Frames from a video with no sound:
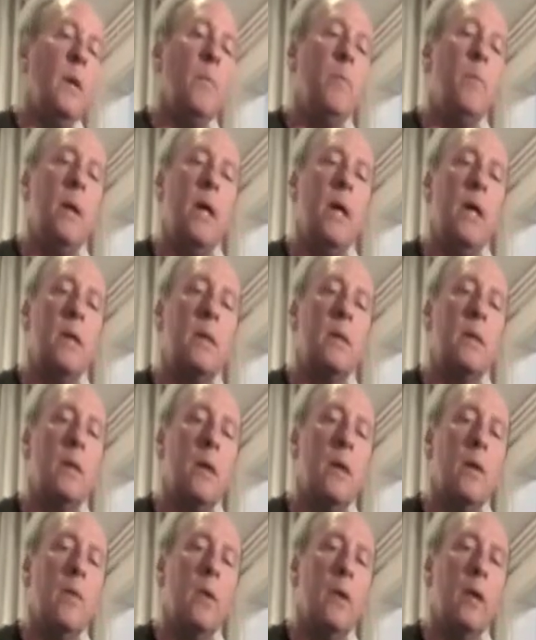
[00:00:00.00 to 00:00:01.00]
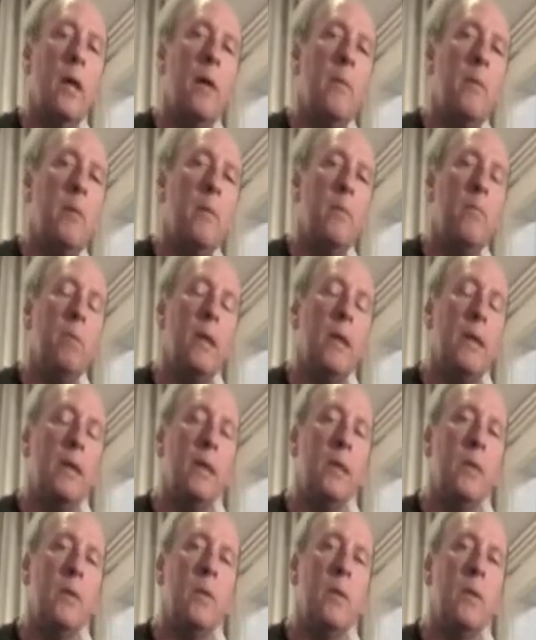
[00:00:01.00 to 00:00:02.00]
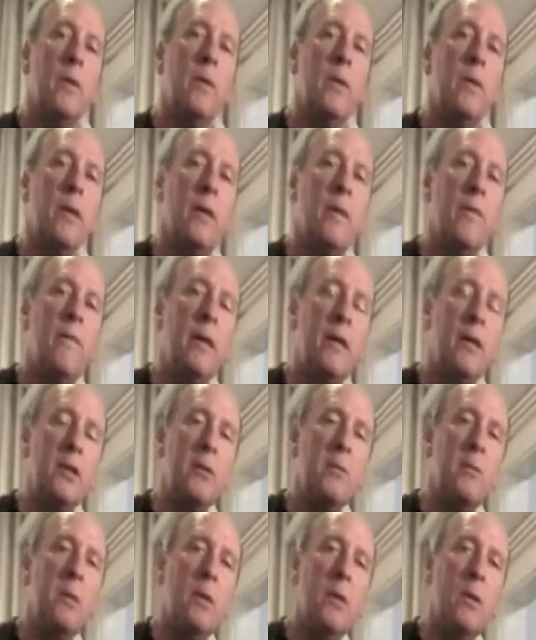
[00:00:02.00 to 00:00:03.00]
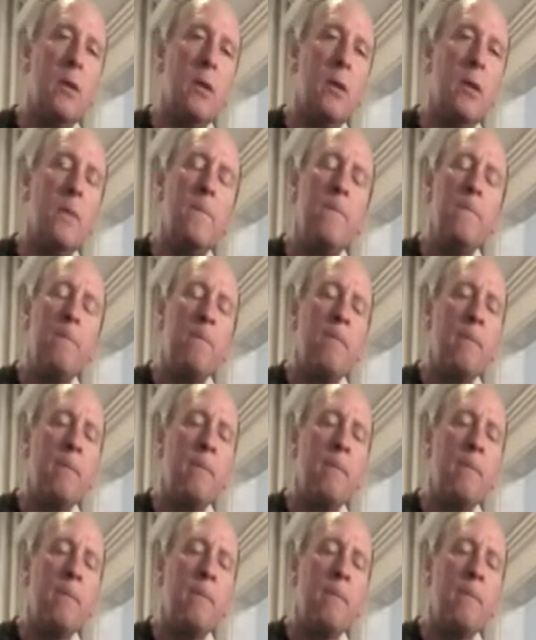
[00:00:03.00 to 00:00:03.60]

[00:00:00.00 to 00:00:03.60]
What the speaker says: But when I blended it with vegetable oil,